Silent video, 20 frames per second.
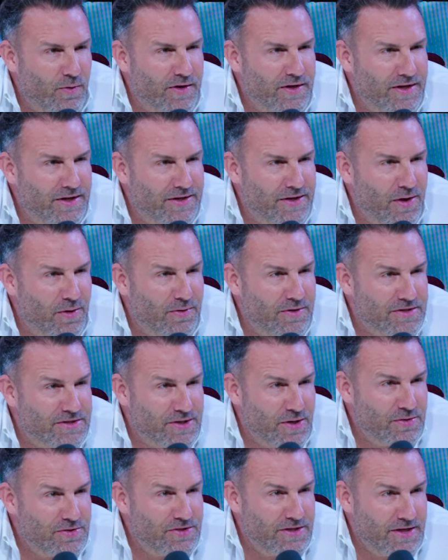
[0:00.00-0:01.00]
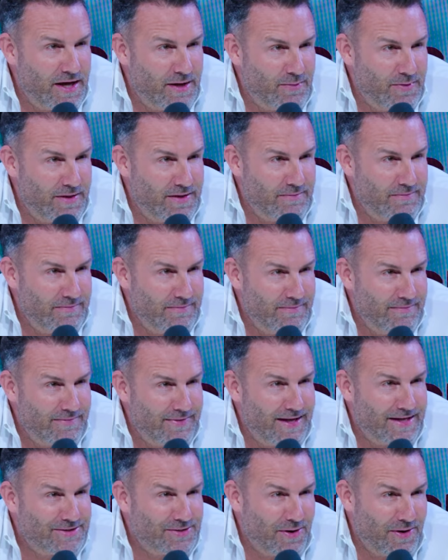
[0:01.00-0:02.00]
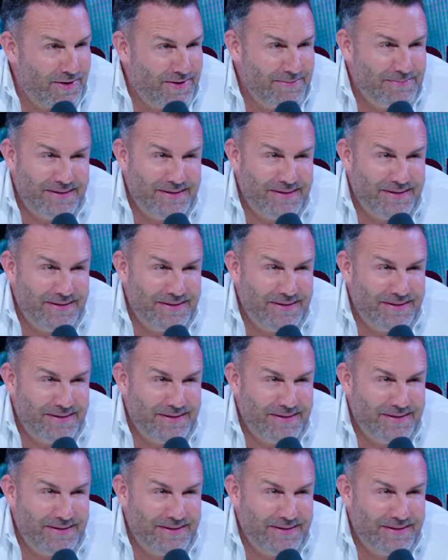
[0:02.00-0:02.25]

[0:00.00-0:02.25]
or you don't associate with them. That's hard